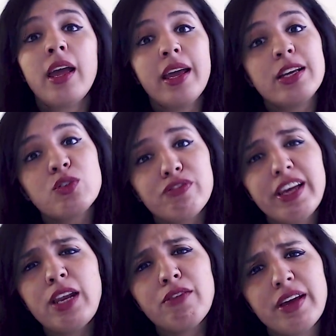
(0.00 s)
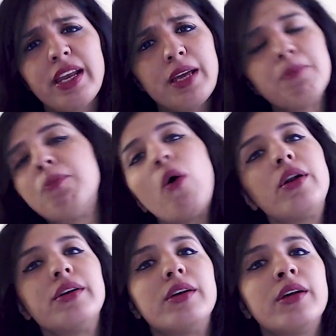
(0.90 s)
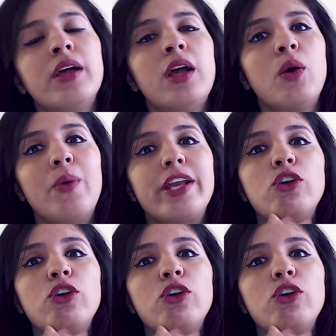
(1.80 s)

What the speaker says: is very, very important when